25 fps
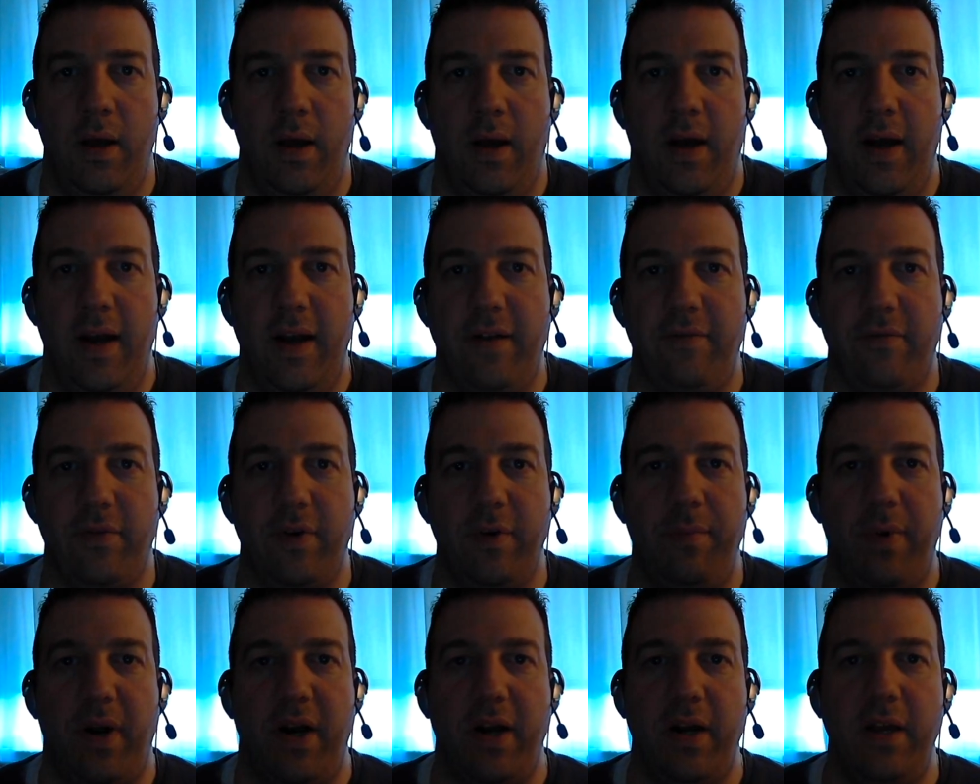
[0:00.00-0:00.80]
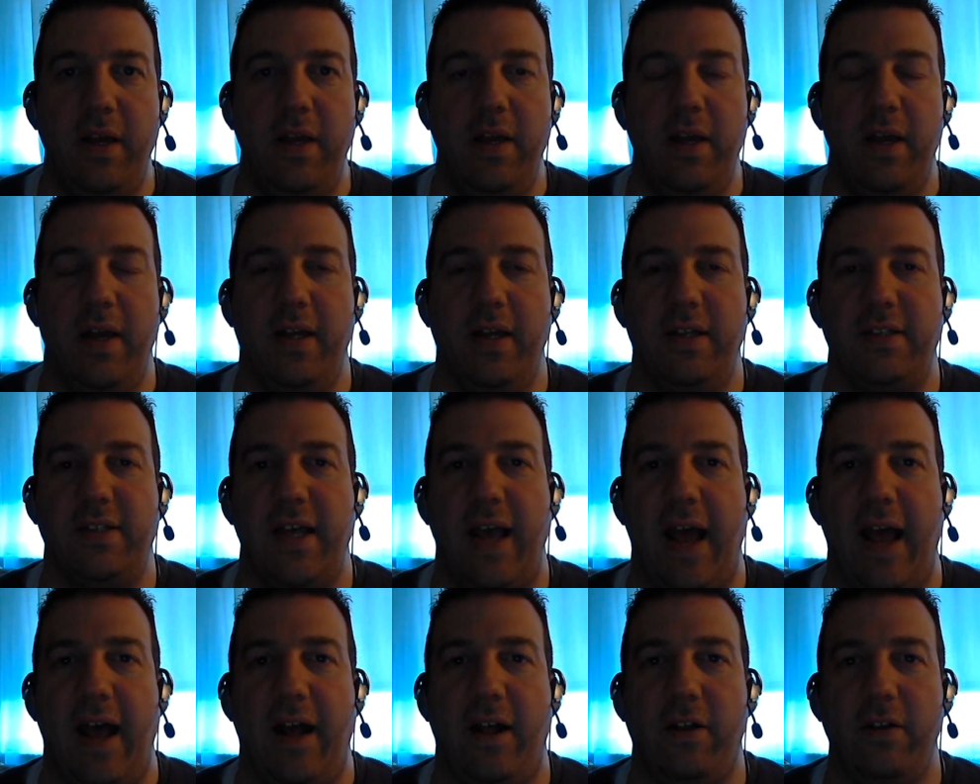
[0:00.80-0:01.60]
Hi, everybody. It's
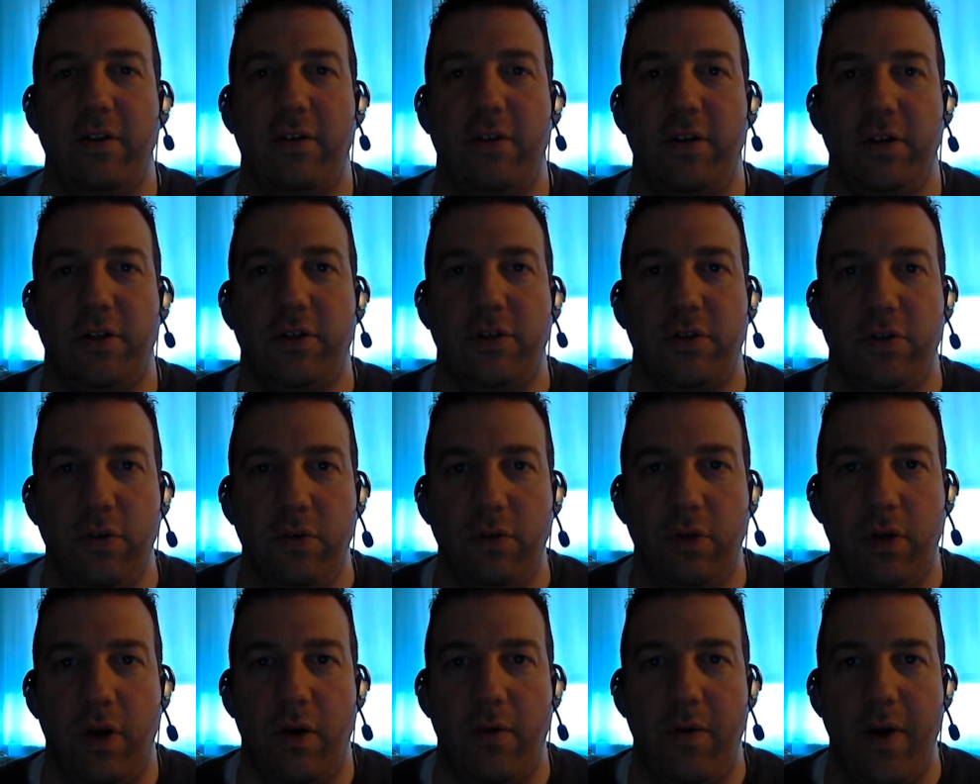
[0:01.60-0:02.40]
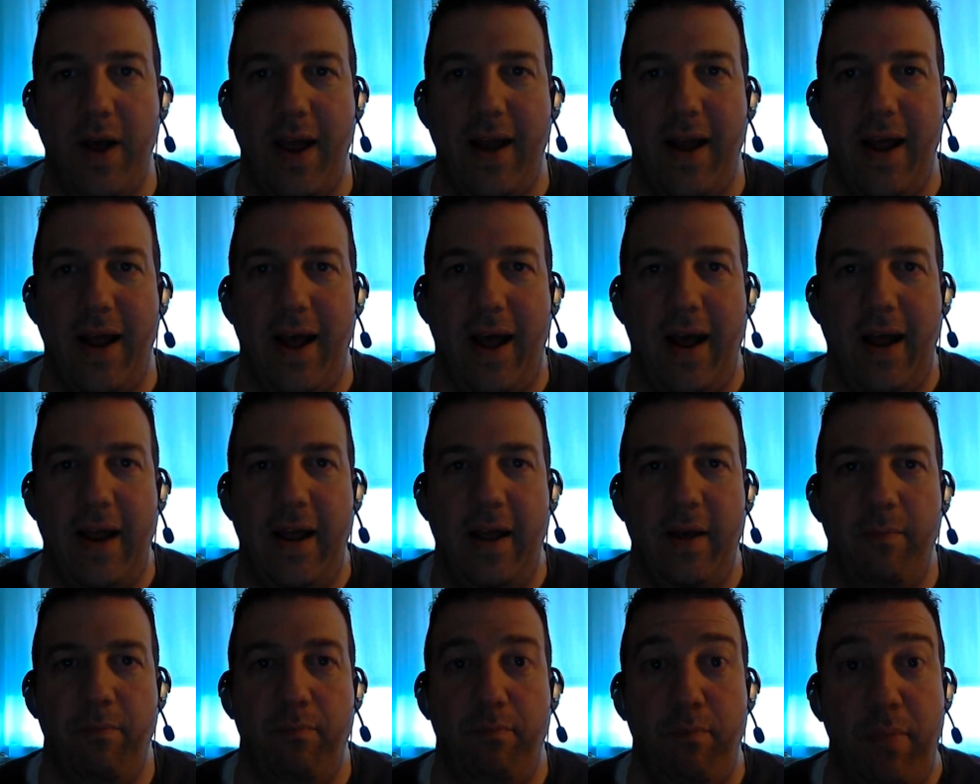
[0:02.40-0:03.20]
Al Gattullo, and I
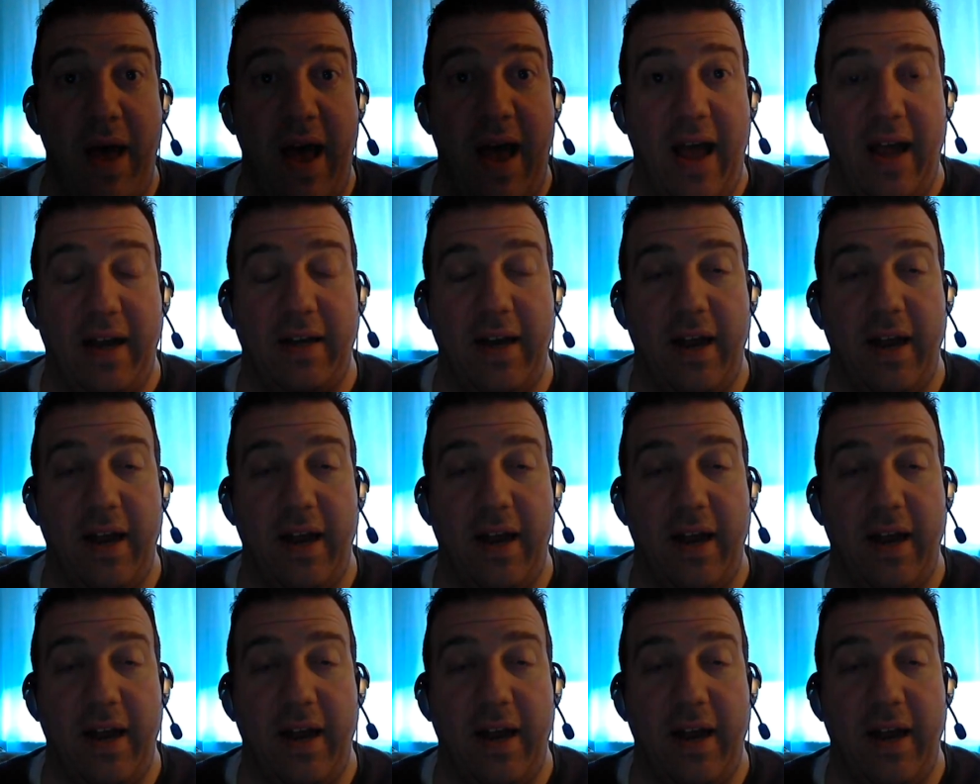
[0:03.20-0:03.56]
am back.